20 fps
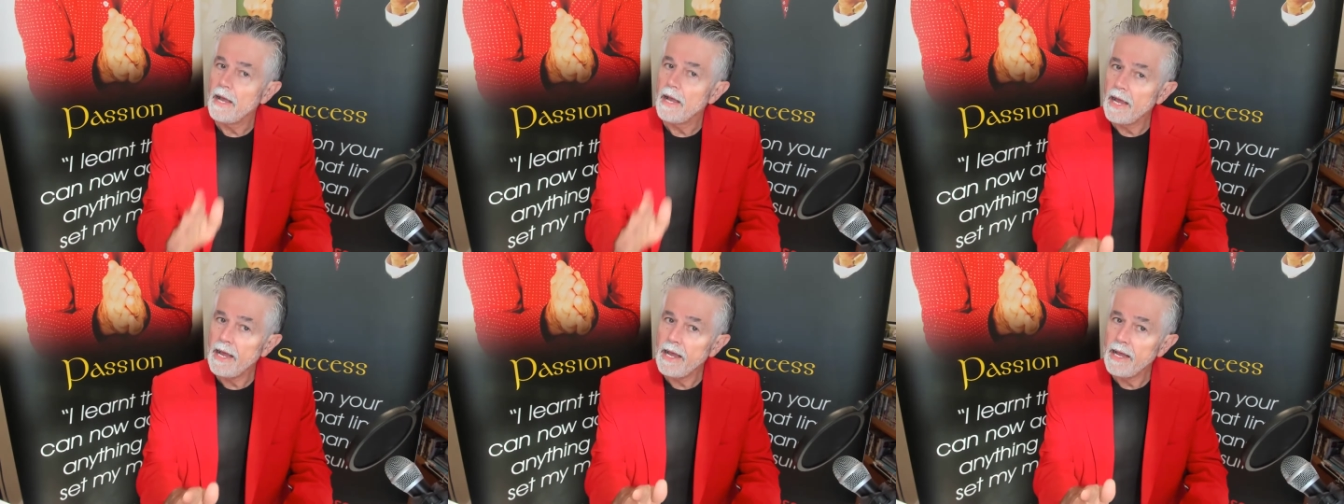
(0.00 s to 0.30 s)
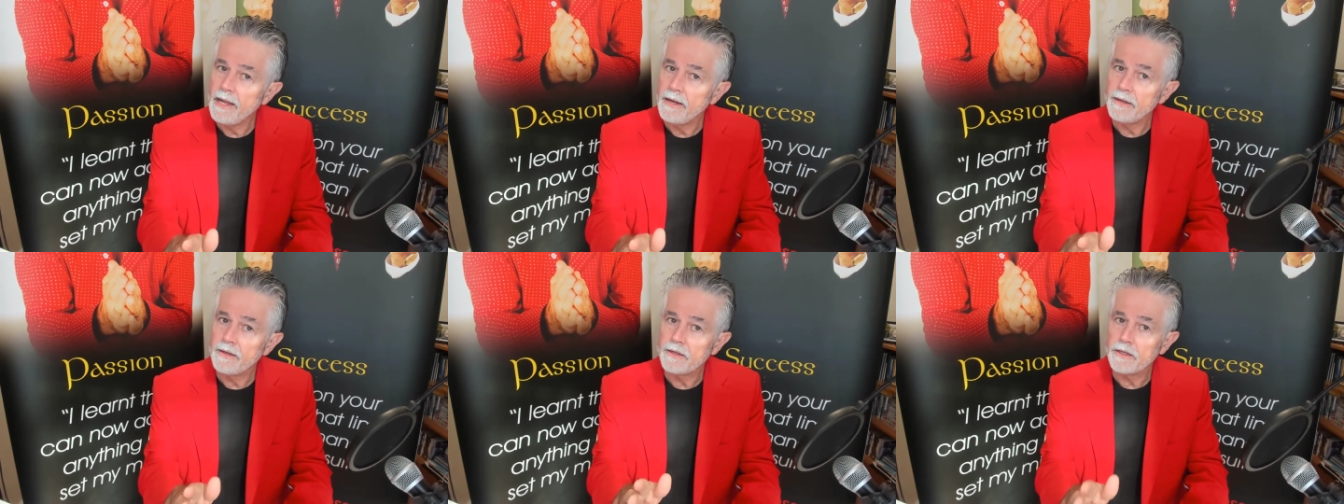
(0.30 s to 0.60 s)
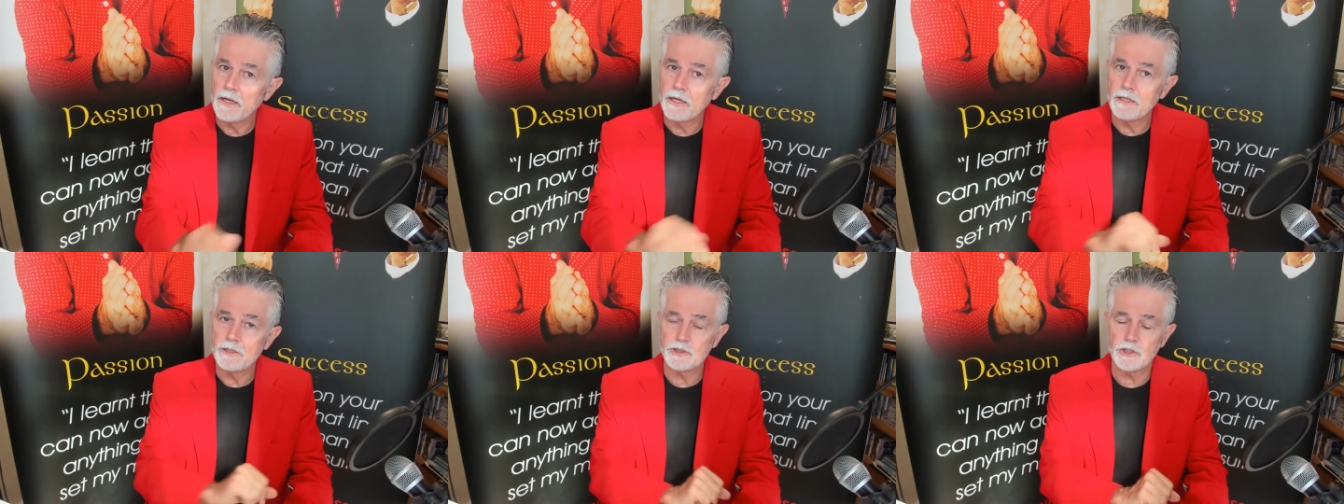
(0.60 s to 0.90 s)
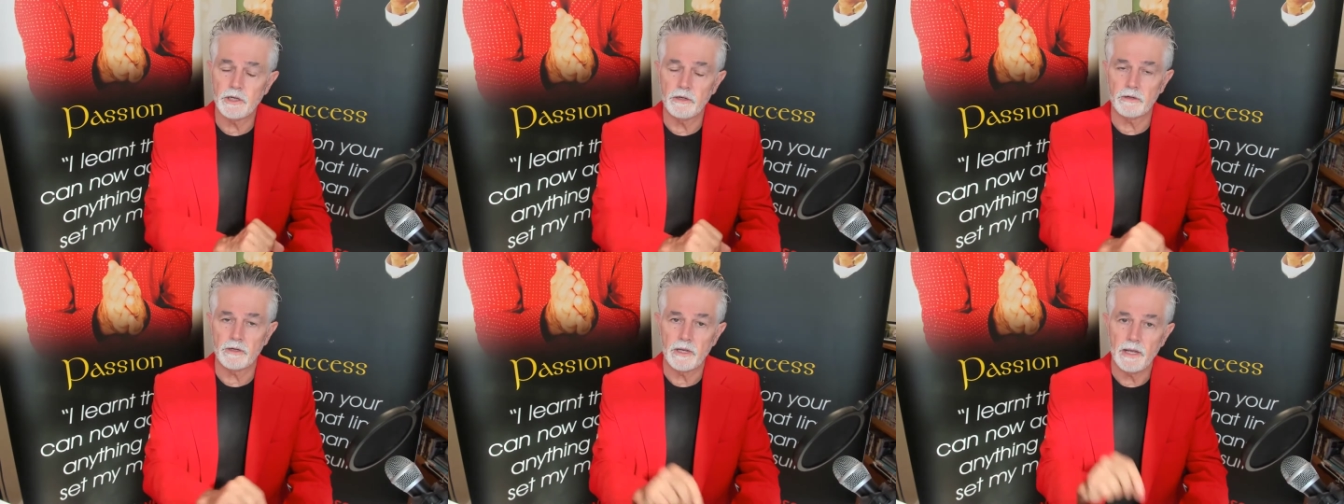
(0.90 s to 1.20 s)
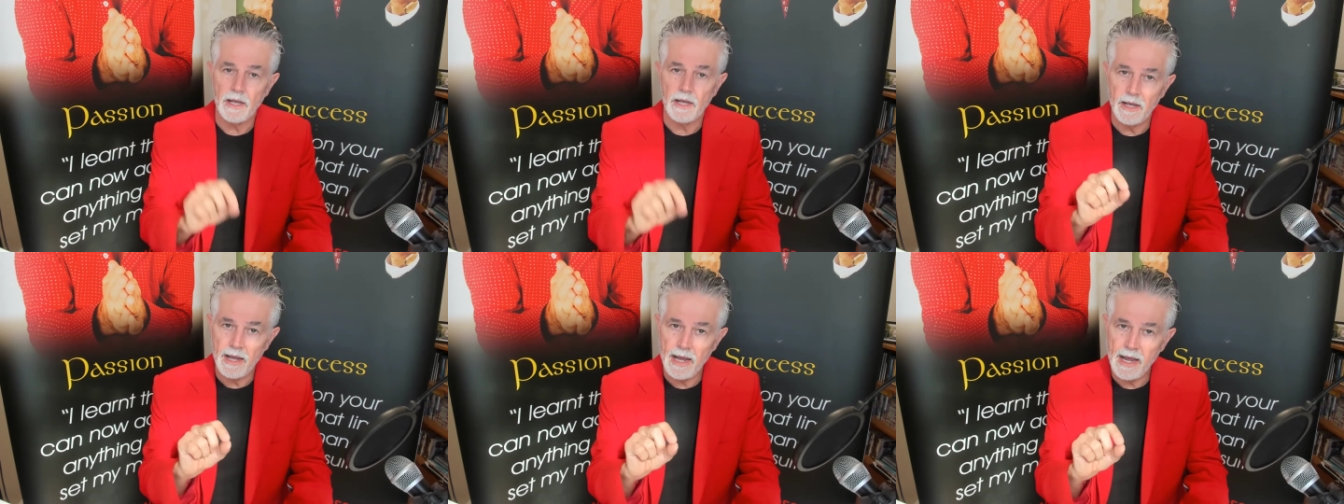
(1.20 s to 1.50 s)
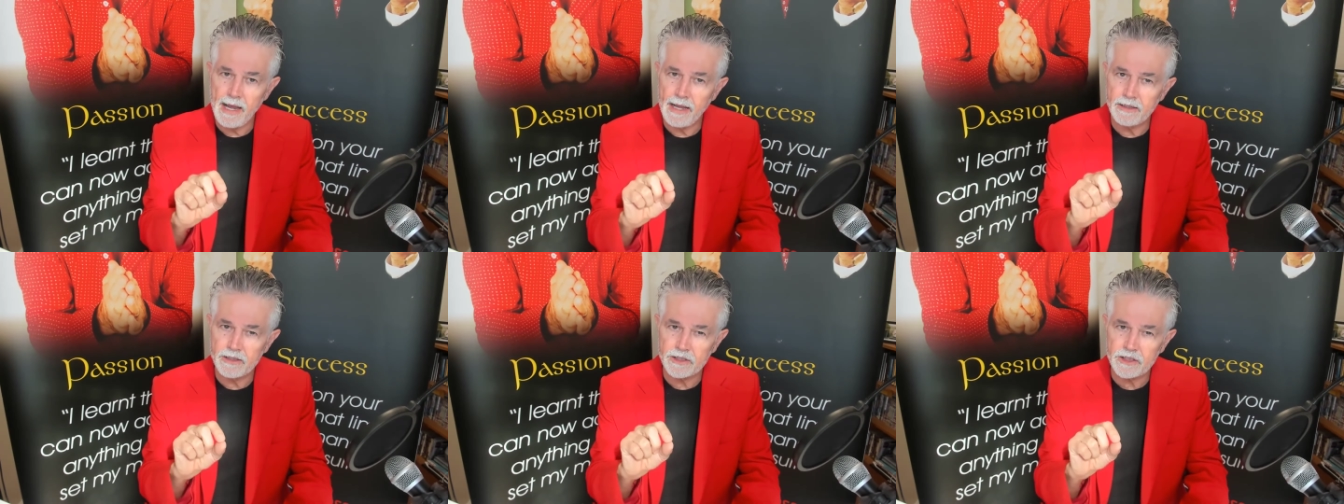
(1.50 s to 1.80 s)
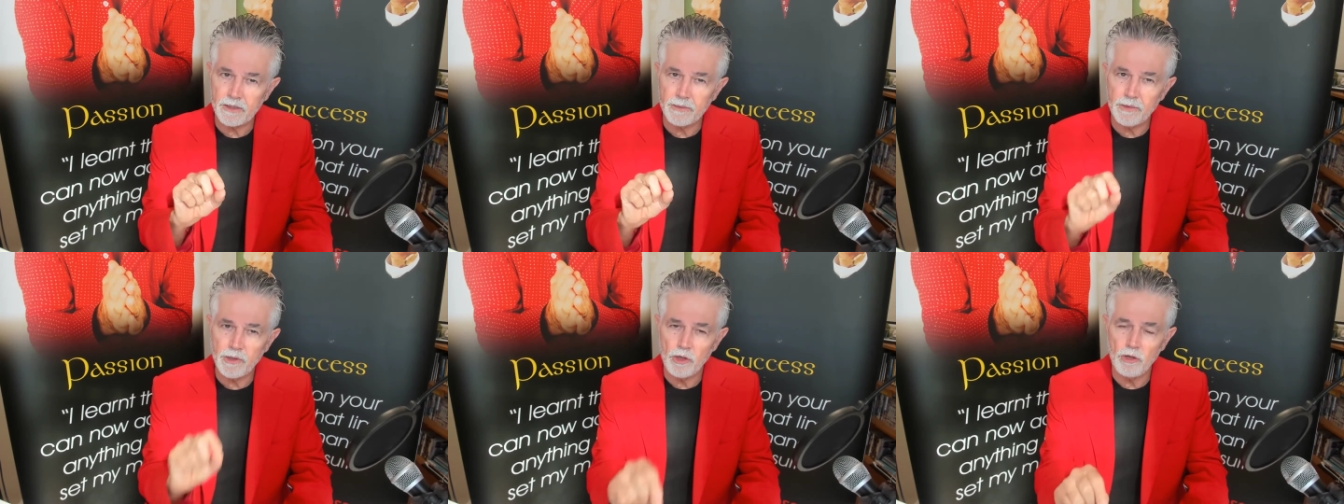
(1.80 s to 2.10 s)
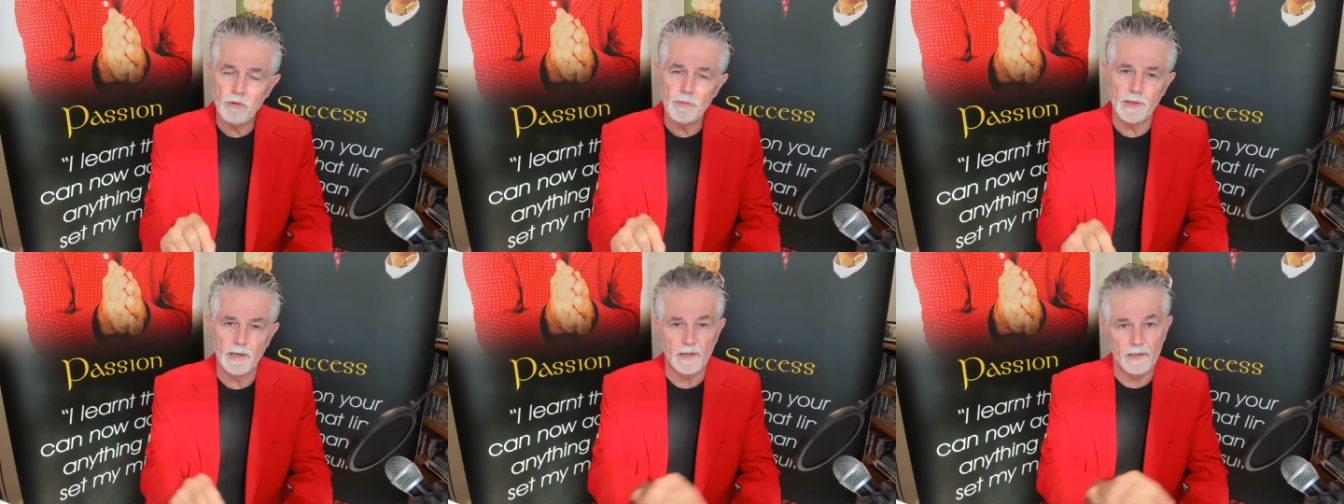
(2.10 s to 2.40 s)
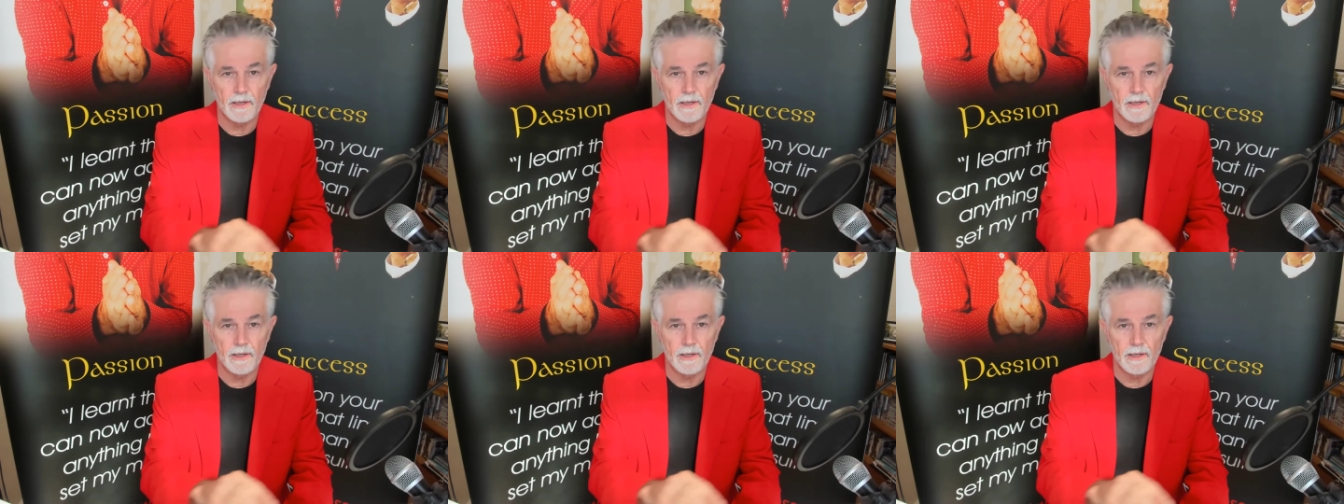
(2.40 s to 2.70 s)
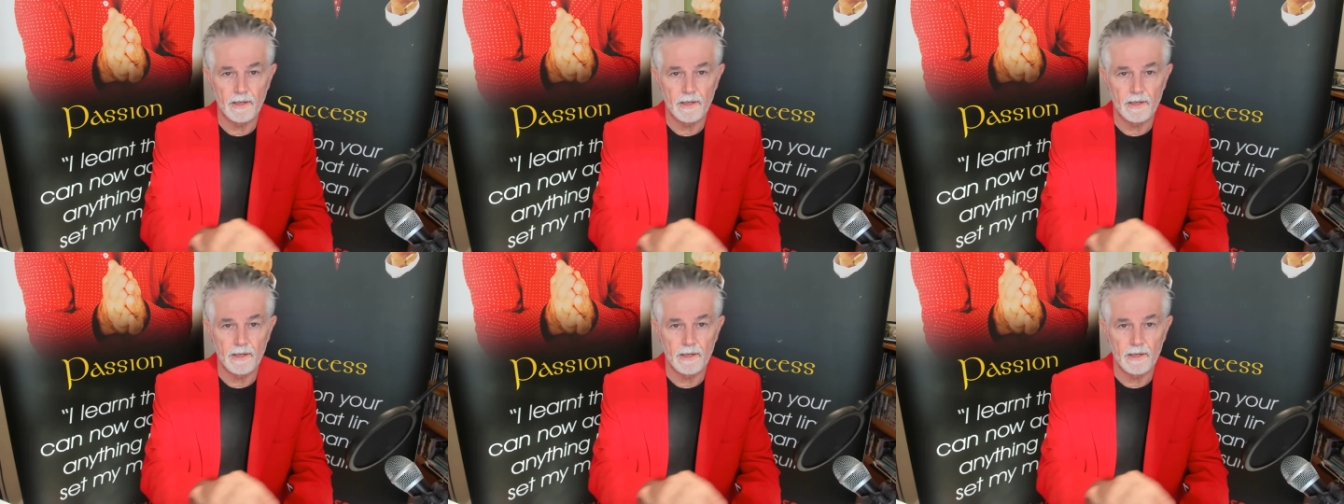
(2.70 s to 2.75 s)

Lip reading: and a joke, and some humour.